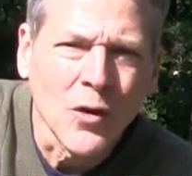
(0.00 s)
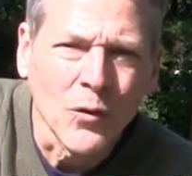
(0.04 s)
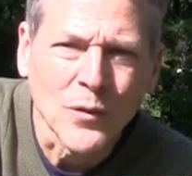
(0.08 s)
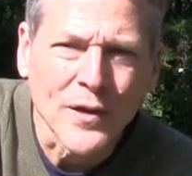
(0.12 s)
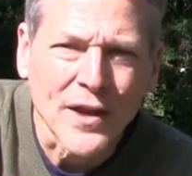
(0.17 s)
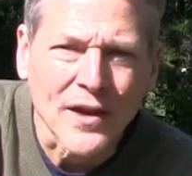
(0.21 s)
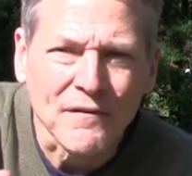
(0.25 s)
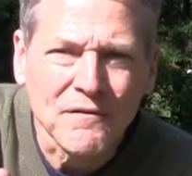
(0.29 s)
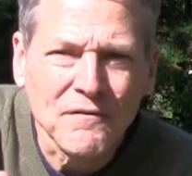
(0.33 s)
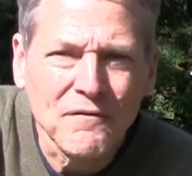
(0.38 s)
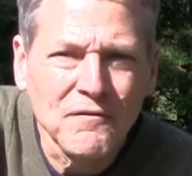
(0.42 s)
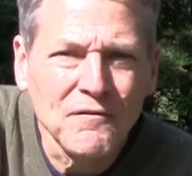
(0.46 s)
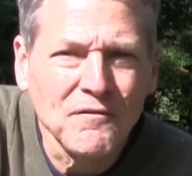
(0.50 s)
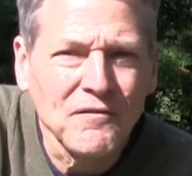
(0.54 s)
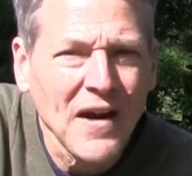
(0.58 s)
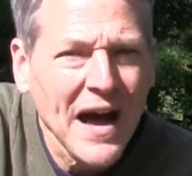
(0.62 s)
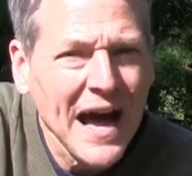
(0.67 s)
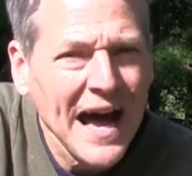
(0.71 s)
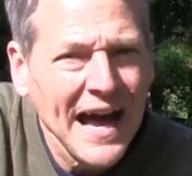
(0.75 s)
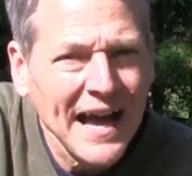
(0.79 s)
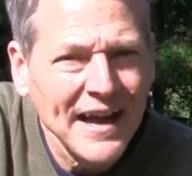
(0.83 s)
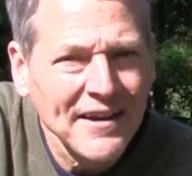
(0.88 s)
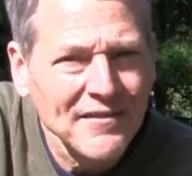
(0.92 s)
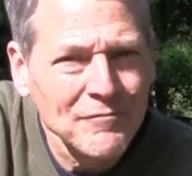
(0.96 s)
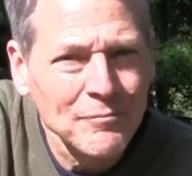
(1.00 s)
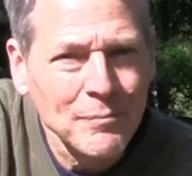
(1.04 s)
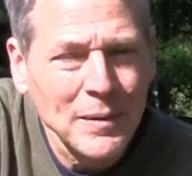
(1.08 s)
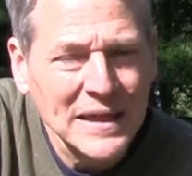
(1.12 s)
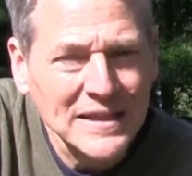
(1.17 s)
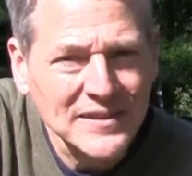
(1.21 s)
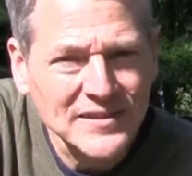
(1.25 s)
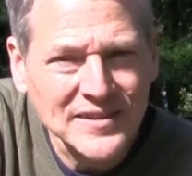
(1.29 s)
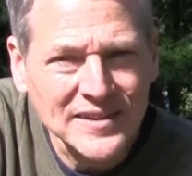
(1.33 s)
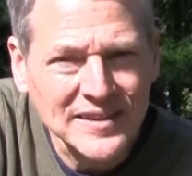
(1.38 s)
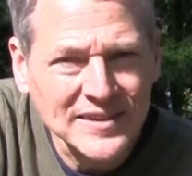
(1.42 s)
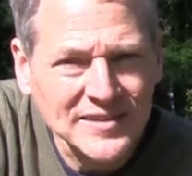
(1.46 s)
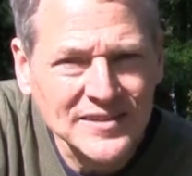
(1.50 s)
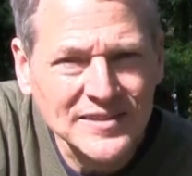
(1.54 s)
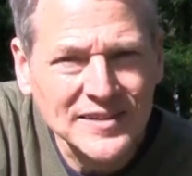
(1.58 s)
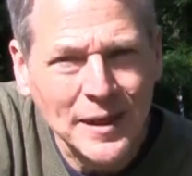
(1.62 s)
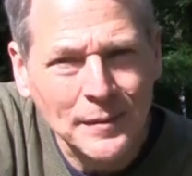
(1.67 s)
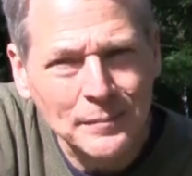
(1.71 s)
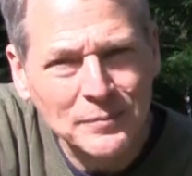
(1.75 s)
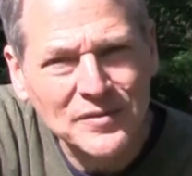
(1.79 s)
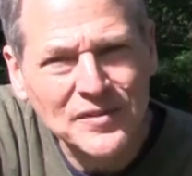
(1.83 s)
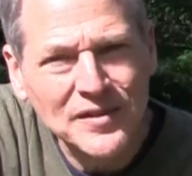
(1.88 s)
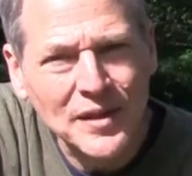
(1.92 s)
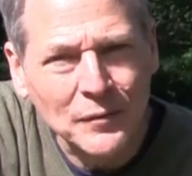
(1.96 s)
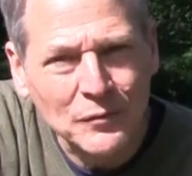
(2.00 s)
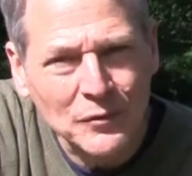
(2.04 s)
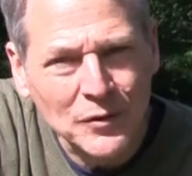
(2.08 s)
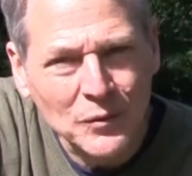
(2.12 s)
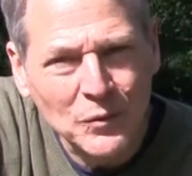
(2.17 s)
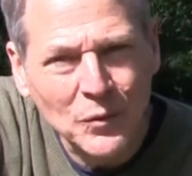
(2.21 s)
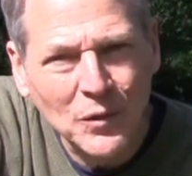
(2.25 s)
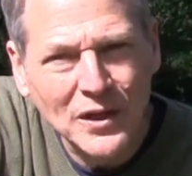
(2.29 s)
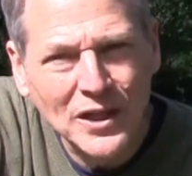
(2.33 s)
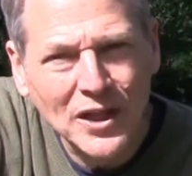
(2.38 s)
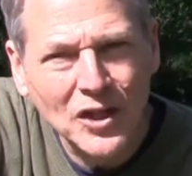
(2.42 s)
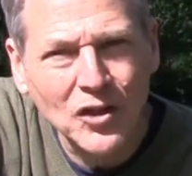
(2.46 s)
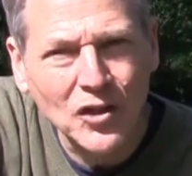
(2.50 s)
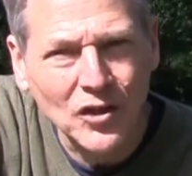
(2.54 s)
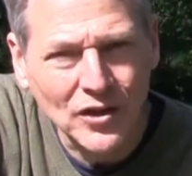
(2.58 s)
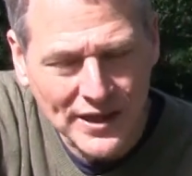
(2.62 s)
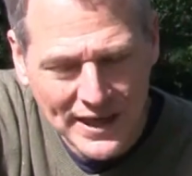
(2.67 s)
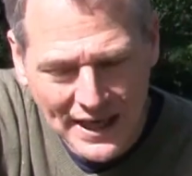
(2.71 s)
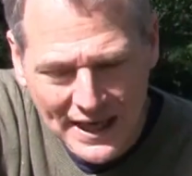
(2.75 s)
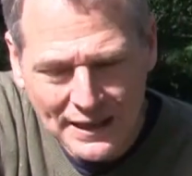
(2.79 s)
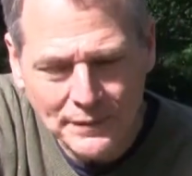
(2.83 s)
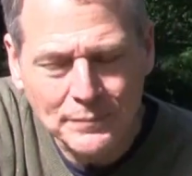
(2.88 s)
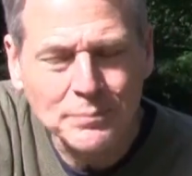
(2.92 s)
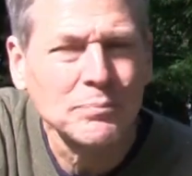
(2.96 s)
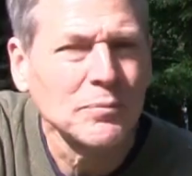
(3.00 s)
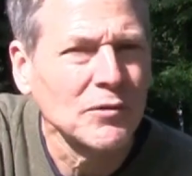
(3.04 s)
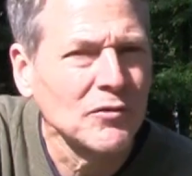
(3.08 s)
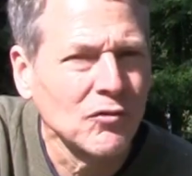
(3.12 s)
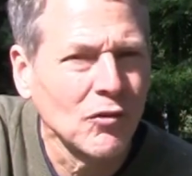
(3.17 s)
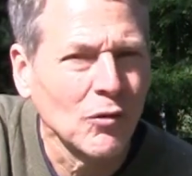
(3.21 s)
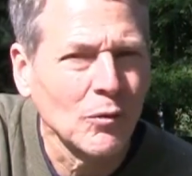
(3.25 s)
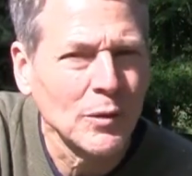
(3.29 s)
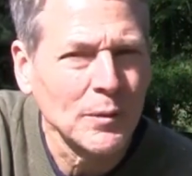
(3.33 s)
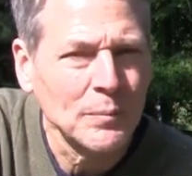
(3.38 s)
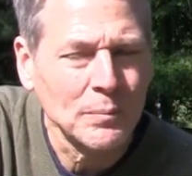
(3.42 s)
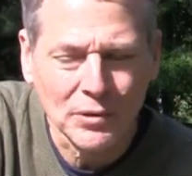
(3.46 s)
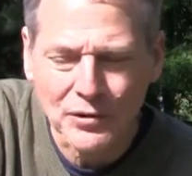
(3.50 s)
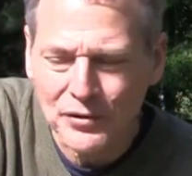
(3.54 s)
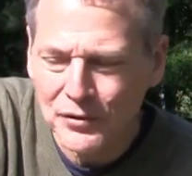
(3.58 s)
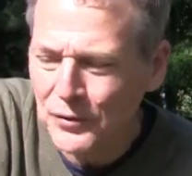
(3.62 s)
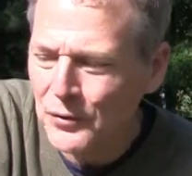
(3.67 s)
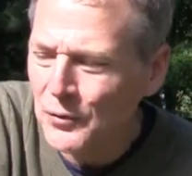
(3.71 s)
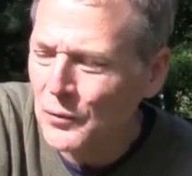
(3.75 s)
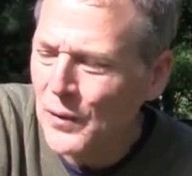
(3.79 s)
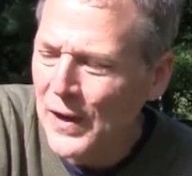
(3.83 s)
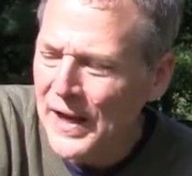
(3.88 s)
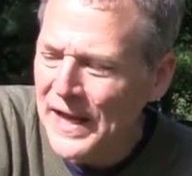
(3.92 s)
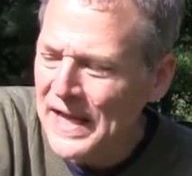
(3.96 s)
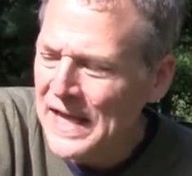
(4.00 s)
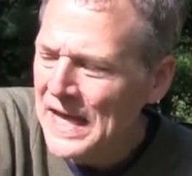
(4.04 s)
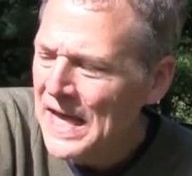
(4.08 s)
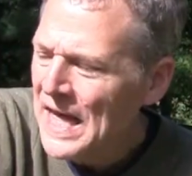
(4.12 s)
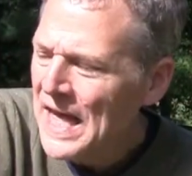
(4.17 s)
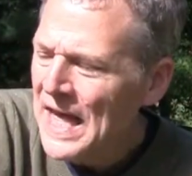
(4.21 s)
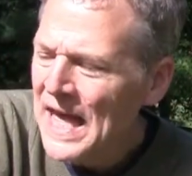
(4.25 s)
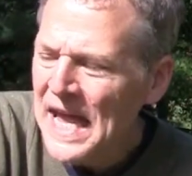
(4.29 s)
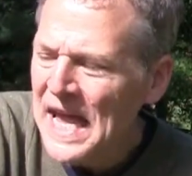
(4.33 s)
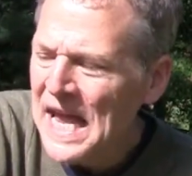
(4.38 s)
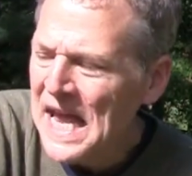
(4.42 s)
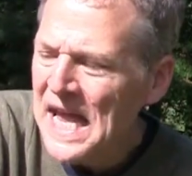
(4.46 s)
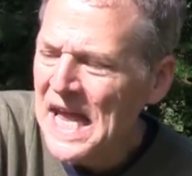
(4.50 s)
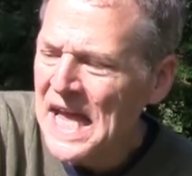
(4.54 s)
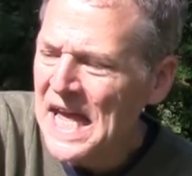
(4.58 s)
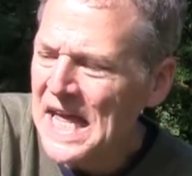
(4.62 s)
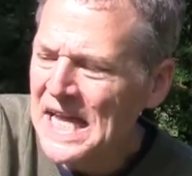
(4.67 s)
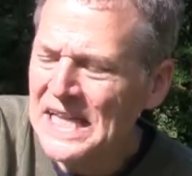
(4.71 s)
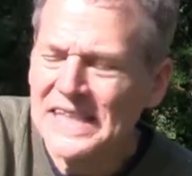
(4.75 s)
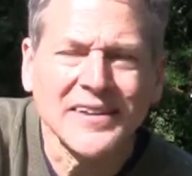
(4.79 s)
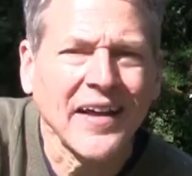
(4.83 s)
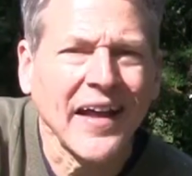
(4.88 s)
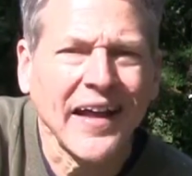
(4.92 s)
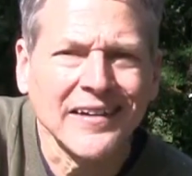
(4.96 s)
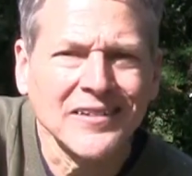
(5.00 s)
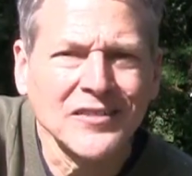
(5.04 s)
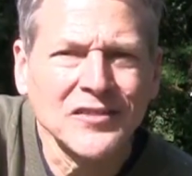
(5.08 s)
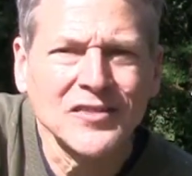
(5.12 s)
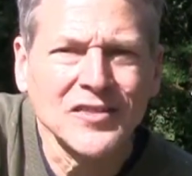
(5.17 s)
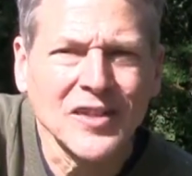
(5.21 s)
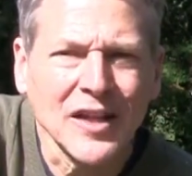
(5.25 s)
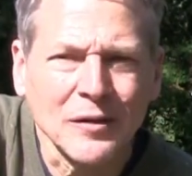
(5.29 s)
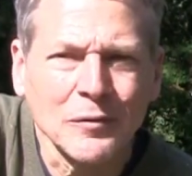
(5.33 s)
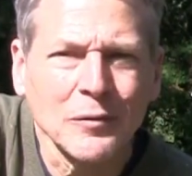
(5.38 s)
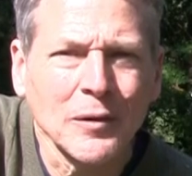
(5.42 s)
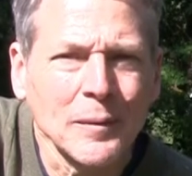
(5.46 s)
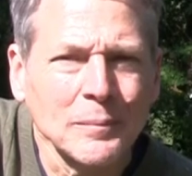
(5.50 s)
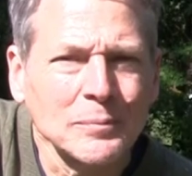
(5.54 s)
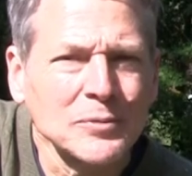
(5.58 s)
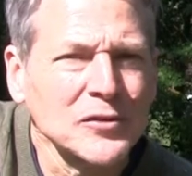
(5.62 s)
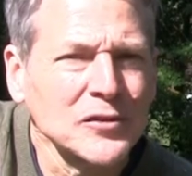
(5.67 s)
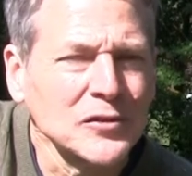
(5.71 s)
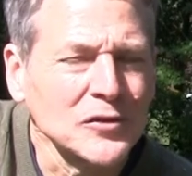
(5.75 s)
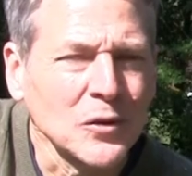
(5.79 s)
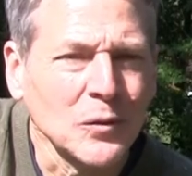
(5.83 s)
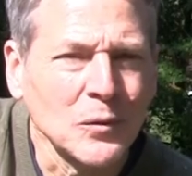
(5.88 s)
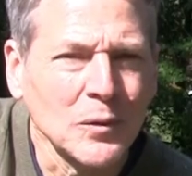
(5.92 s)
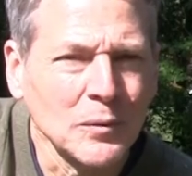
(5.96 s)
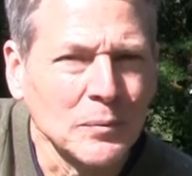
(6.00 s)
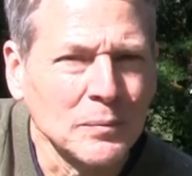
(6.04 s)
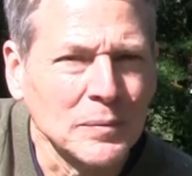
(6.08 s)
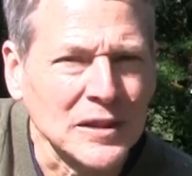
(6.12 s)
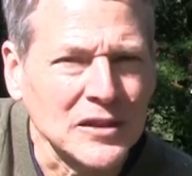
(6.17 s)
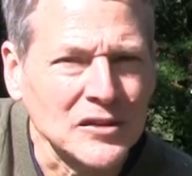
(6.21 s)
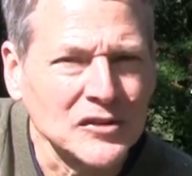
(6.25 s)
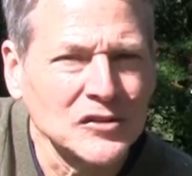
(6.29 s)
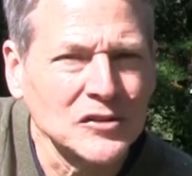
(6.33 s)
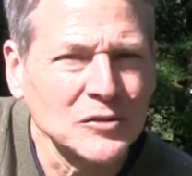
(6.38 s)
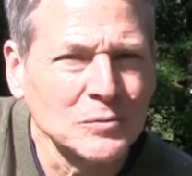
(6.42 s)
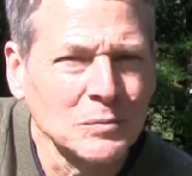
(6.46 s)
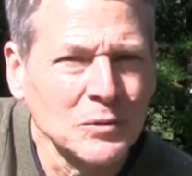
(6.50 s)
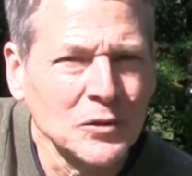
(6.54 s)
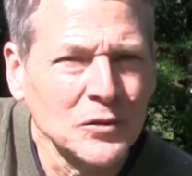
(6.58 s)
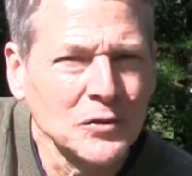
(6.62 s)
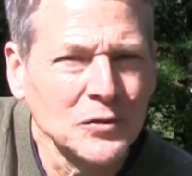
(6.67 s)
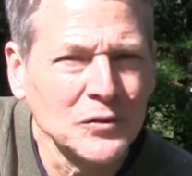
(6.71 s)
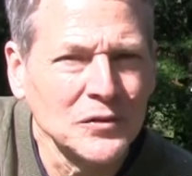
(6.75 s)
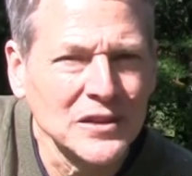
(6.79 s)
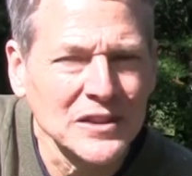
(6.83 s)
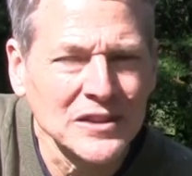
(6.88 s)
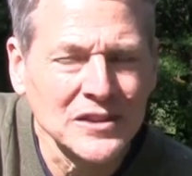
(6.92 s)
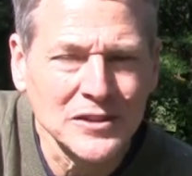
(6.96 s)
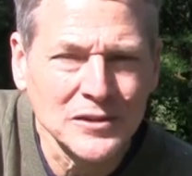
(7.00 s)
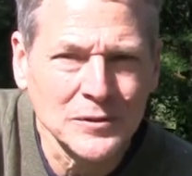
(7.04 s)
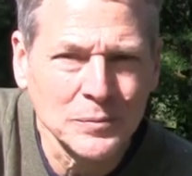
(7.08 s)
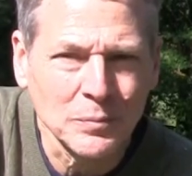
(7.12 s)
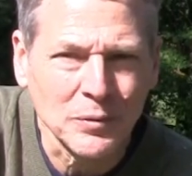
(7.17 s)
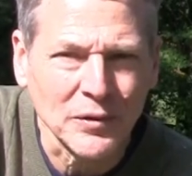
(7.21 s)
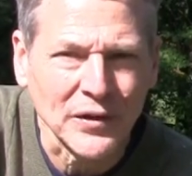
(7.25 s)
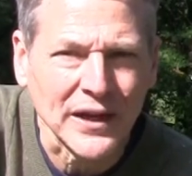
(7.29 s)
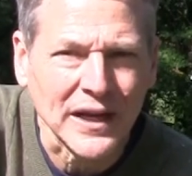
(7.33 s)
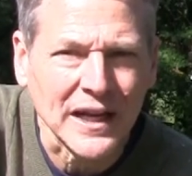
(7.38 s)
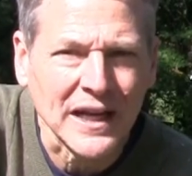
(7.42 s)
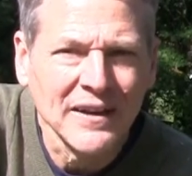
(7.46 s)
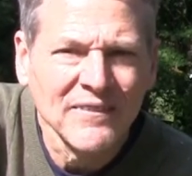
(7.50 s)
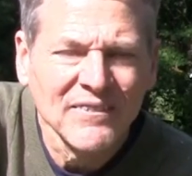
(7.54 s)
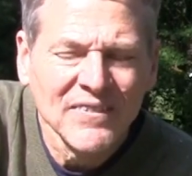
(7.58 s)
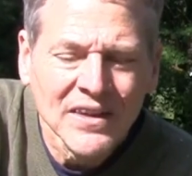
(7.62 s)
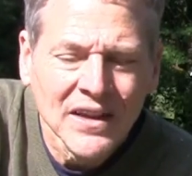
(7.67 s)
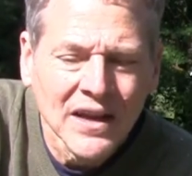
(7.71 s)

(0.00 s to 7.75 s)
We have 5 basic steps that we want to look at before we put her away and set her up so it'll be smooth in the spring.